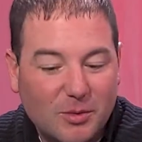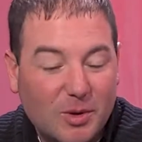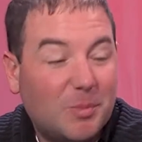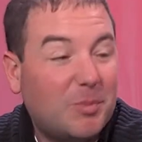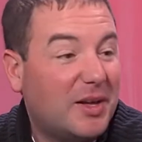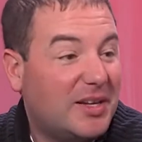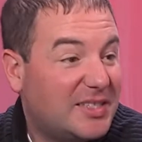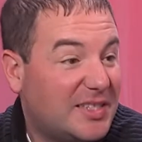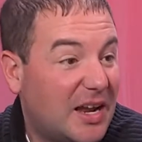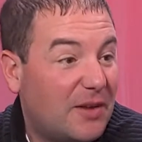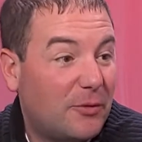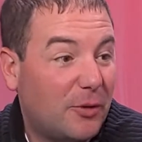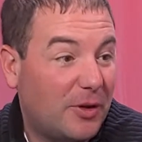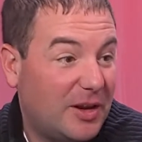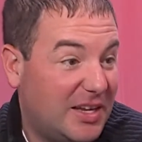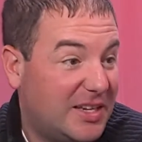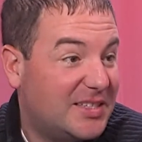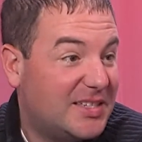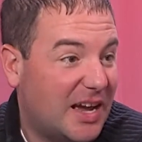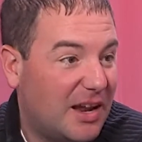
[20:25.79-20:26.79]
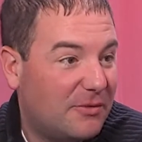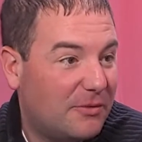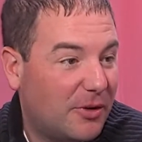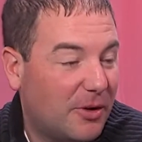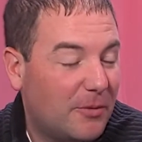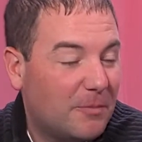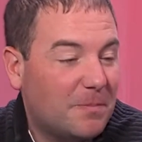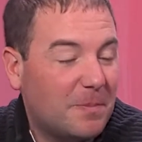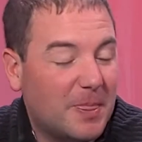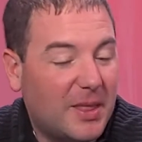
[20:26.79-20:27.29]
We played Denver in
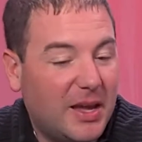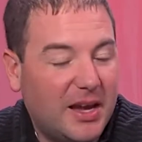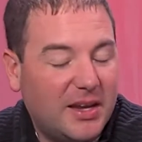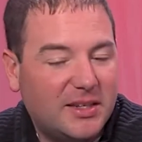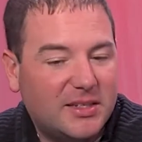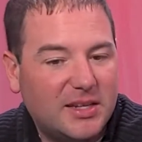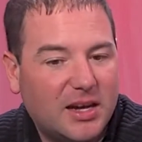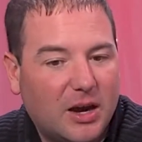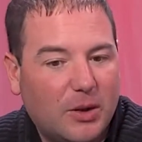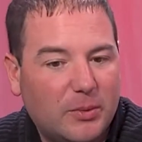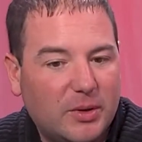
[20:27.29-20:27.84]
Denver, and uh,